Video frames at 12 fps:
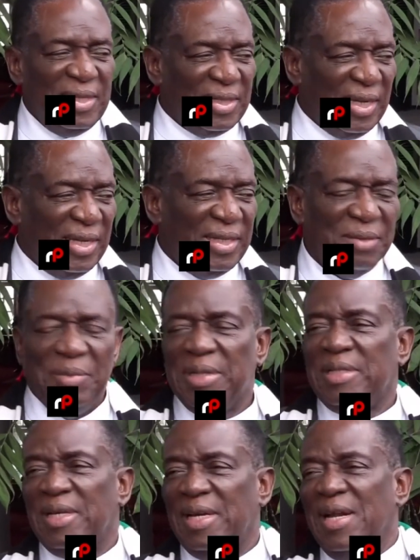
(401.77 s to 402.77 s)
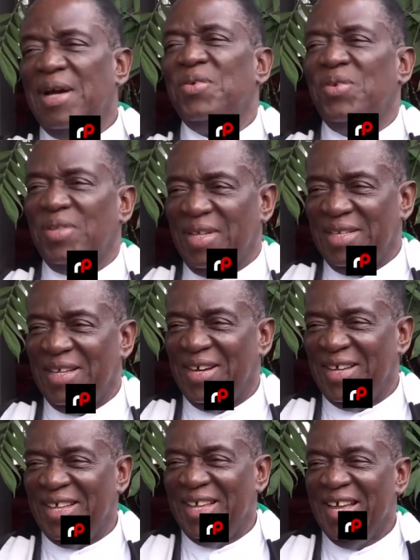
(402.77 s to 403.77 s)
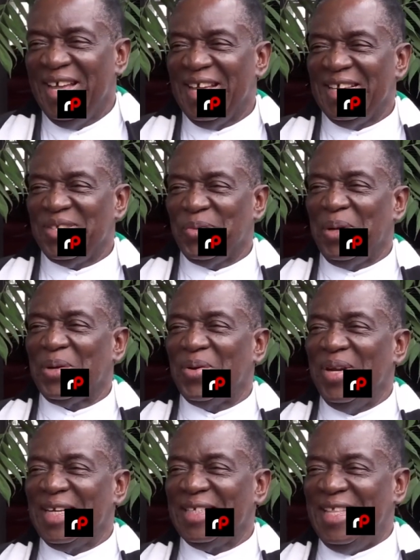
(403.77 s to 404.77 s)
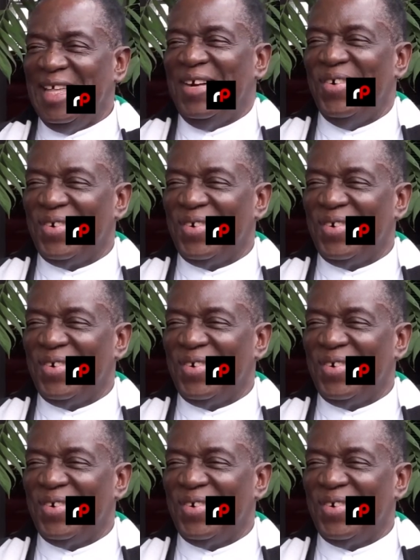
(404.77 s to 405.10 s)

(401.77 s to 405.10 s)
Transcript: it, but I uh, now know that it's well connected, all